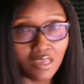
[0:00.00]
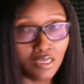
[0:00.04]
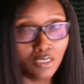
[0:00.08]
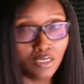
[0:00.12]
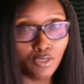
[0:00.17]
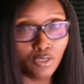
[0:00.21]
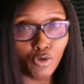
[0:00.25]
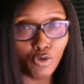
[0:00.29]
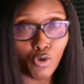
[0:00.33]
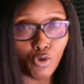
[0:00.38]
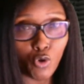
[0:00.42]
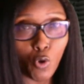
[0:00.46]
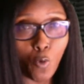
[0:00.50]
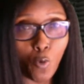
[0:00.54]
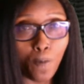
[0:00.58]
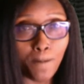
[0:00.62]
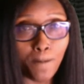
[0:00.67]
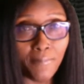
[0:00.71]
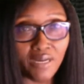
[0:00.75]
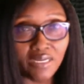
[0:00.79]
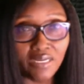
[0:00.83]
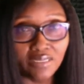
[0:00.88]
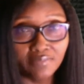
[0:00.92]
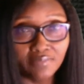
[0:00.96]
Nope.
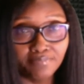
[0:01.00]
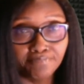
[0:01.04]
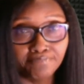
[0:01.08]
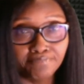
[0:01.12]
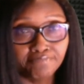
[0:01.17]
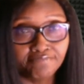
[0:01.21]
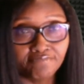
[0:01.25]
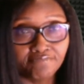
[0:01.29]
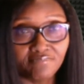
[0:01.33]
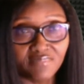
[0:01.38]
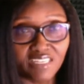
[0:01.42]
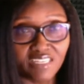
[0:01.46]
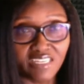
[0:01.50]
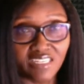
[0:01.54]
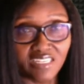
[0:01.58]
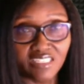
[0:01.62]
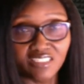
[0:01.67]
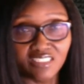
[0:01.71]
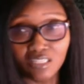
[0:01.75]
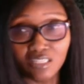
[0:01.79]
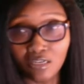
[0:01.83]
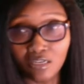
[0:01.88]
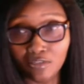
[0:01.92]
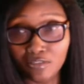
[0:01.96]
It
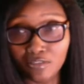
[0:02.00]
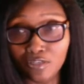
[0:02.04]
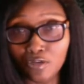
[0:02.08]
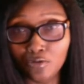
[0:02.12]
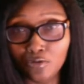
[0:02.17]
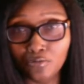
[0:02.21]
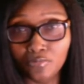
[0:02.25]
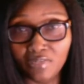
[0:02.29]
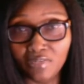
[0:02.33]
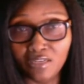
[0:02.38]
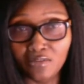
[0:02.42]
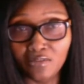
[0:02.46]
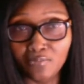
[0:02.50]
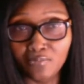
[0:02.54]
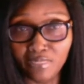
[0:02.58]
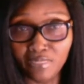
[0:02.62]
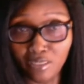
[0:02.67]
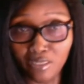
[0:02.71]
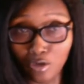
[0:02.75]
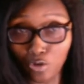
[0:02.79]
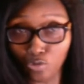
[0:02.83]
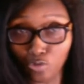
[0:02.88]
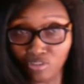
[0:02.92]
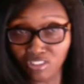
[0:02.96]
is
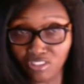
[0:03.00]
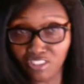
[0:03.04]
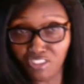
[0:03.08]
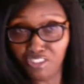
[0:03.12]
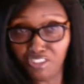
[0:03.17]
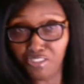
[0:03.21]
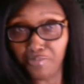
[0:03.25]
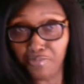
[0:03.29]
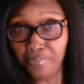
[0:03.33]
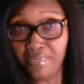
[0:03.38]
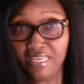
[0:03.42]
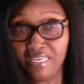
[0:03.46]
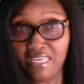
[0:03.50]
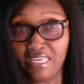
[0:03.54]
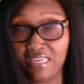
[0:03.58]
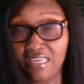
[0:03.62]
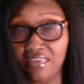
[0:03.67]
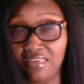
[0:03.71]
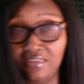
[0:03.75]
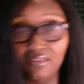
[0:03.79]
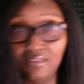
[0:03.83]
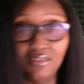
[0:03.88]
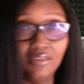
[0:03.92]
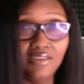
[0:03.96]
unbeknownst to
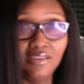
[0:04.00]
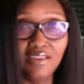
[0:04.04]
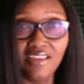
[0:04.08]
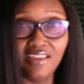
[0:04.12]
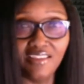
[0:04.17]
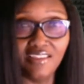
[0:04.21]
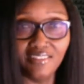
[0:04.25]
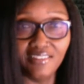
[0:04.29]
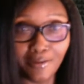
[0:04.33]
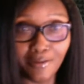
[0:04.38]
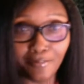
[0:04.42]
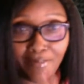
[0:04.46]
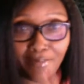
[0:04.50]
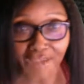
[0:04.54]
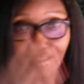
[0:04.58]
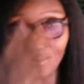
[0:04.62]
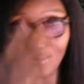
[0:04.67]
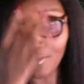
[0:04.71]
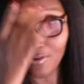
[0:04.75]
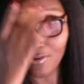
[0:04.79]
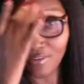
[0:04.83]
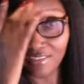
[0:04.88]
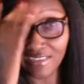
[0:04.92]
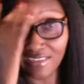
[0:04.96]
me about
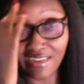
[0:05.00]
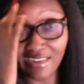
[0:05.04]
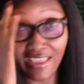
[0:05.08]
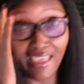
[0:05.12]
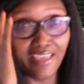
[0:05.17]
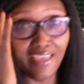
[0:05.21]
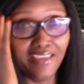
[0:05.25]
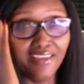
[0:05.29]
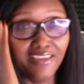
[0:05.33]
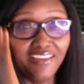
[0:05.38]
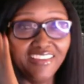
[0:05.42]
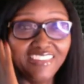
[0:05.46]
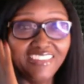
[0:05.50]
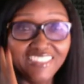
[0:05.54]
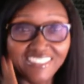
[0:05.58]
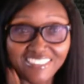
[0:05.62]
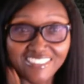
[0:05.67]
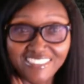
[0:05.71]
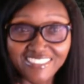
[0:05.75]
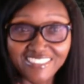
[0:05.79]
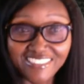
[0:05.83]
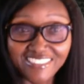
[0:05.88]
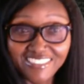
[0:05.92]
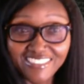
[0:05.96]
all of that.
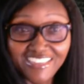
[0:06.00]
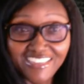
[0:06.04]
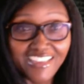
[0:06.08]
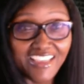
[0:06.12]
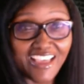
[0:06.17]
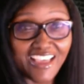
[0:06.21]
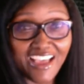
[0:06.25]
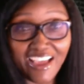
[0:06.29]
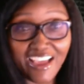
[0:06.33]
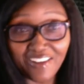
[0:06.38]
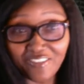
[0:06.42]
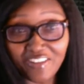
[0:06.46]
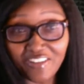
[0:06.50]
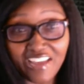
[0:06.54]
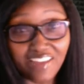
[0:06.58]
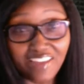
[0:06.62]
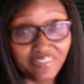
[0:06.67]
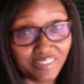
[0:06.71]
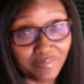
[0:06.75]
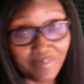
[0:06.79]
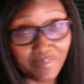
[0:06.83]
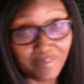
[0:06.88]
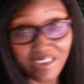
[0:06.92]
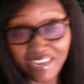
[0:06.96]
I don't have
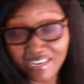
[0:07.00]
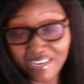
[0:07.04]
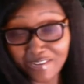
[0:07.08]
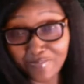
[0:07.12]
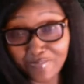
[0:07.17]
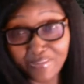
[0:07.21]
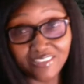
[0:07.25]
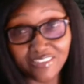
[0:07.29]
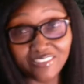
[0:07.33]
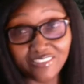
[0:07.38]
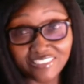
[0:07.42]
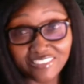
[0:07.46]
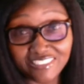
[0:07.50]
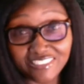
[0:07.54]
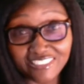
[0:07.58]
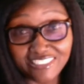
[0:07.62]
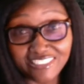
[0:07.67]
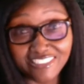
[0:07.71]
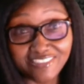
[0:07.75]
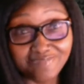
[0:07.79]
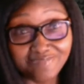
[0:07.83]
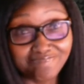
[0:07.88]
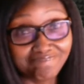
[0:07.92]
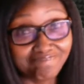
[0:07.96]
to pay any bills.
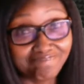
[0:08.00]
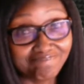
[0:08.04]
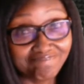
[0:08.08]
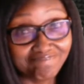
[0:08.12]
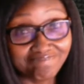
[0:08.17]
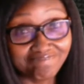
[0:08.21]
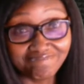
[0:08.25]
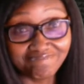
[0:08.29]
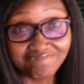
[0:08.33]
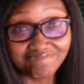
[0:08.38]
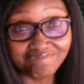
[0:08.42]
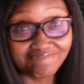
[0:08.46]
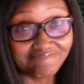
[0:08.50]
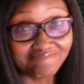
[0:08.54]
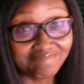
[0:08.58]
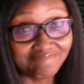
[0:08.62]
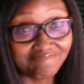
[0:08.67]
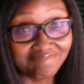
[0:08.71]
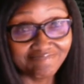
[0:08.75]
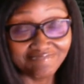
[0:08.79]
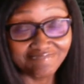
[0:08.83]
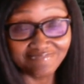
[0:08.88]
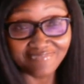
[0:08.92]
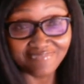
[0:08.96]

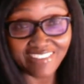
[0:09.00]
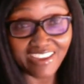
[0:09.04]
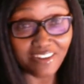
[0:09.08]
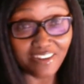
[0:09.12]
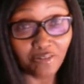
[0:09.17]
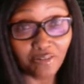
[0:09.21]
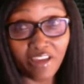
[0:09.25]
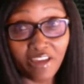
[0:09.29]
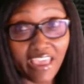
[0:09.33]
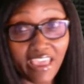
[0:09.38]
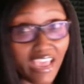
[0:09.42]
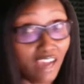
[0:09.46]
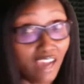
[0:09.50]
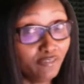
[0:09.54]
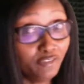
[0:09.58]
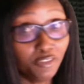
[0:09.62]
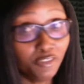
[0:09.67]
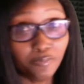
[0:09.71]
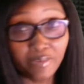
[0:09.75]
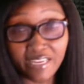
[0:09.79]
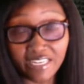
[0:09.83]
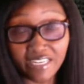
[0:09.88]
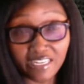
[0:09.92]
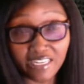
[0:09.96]
I don't have to
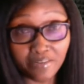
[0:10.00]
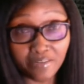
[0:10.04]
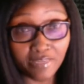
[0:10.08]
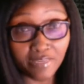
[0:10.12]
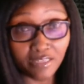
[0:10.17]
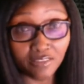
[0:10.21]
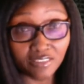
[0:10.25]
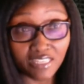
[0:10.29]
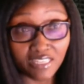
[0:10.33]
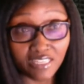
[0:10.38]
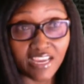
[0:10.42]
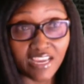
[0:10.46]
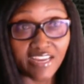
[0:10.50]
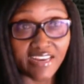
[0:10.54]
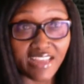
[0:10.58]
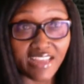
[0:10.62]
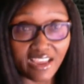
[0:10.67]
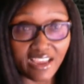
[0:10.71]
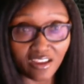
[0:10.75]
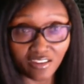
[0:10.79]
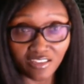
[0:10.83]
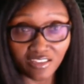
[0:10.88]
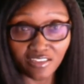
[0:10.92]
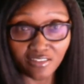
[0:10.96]
pay any bills.
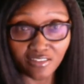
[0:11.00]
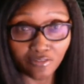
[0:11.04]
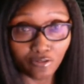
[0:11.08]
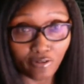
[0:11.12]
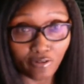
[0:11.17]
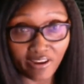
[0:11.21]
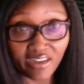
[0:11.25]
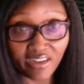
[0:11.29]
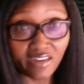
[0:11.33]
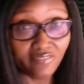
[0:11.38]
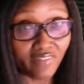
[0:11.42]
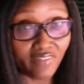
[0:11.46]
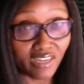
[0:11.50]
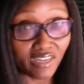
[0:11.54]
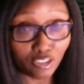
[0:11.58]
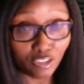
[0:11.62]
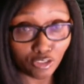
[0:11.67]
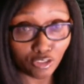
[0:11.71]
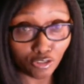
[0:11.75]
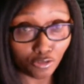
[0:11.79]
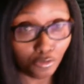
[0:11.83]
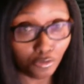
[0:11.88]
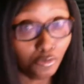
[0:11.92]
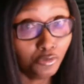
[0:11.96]
Now, granted, if I
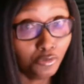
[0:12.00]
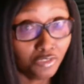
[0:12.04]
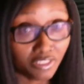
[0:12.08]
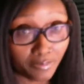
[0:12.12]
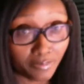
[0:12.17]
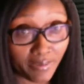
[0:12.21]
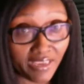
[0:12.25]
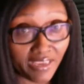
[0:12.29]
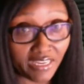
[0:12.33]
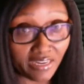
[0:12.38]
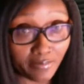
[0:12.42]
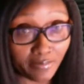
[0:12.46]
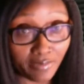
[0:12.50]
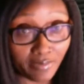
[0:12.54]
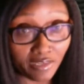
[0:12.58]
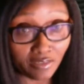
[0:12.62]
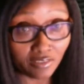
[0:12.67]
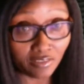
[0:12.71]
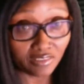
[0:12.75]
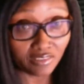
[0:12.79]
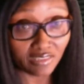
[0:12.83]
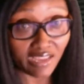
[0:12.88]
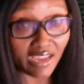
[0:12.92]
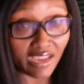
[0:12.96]
choose to pay any
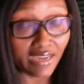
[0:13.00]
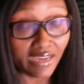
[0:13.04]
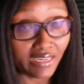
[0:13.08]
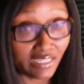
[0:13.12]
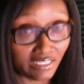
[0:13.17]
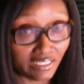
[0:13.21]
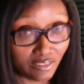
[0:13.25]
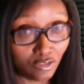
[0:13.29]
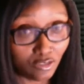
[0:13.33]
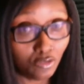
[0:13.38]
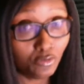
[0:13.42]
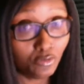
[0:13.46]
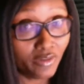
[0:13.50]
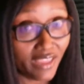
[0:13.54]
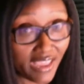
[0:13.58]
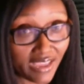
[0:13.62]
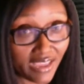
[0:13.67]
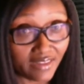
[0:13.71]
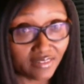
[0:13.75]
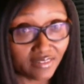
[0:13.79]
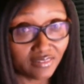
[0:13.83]
bills, I can do that.